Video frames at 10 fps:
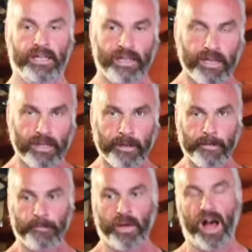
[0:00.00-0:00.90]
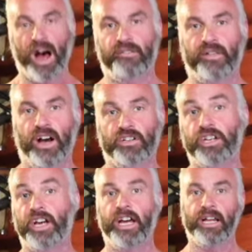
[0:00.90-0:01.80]
An half fast curl. Half-arse
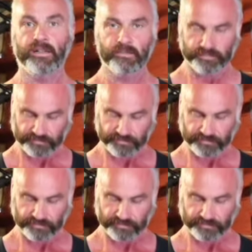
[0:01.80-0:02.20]
curl.